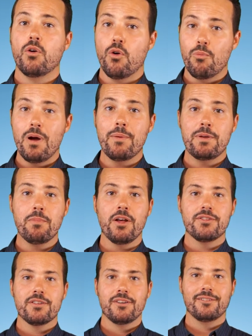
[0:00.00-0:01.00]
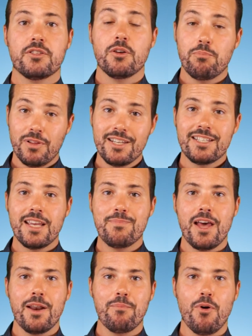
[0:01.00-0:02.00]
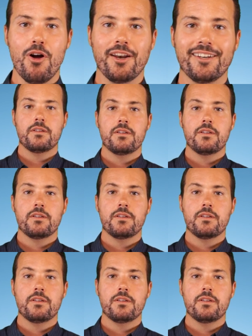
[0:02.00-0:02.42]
or maybe months. So please keep that in mind.